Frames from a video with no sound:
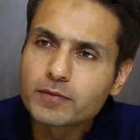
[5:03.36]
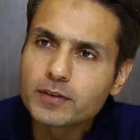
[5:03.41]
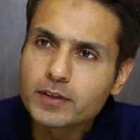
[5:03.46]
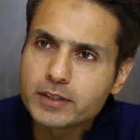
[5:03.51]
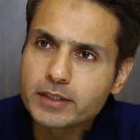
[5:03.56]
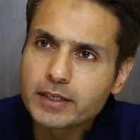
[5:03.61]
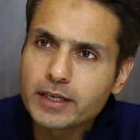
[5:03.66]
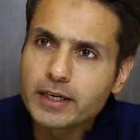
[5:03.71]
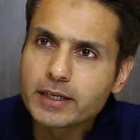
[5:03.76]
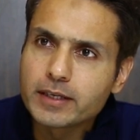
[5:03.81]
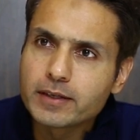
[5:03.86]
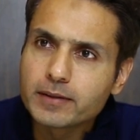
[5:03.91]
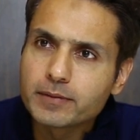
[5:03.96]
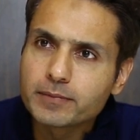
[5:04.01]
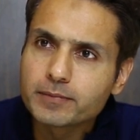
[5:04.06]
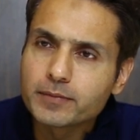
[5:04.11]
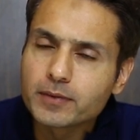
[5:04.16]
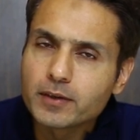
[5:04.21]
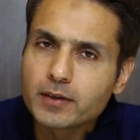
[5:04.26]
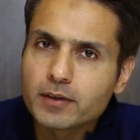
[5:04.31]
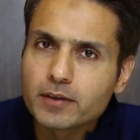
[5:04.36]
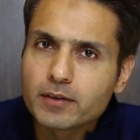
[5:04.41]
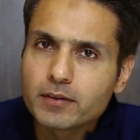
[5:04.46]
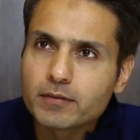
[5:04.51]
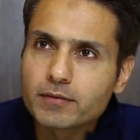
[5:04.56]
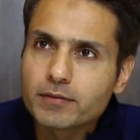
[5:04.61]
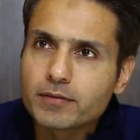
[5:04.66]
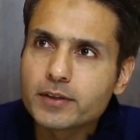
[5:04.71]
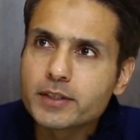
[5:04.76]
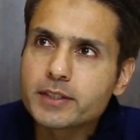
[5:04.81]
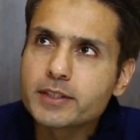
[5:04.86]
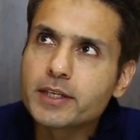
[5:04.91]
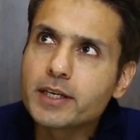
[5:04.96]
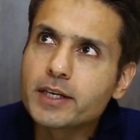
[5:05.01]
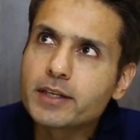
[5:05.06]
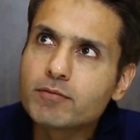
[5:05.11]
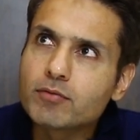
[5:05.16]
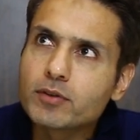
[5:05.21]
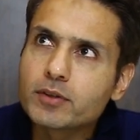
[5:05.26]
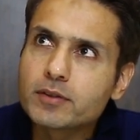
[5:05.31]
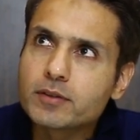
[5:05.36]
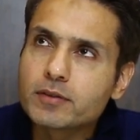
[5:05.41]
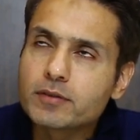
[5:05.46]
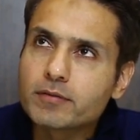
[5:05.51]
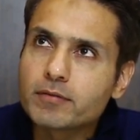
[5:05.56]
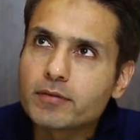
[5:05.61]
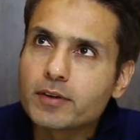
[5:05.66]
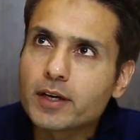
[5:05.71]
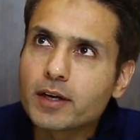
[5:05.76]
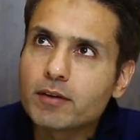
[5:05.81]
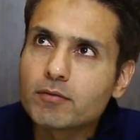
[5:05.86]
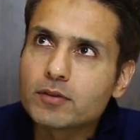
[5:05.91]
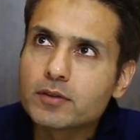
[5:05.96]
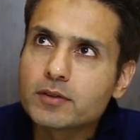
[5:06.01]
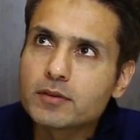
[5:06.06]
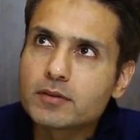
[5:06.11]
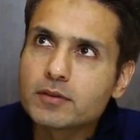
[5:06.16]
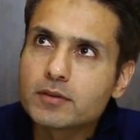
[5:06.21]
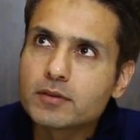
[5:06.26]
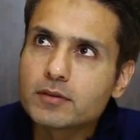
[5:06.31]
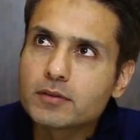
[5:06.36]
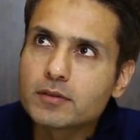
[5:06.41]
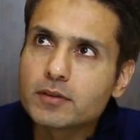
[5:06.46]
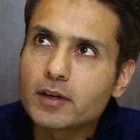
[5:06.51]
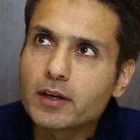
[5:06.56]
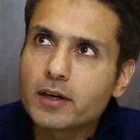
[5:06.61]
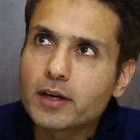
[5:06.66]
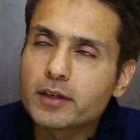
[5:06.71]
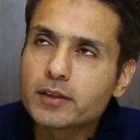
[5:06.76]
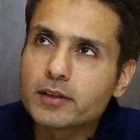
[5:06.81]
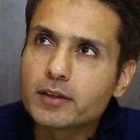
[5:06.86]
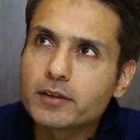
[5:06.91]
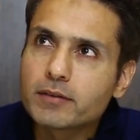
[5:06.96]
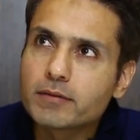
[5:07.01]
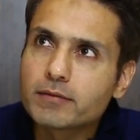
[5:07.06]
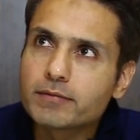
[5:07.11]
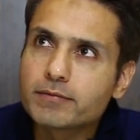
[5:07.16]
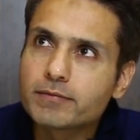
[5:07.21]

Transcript: First date. First date was when I was, I think,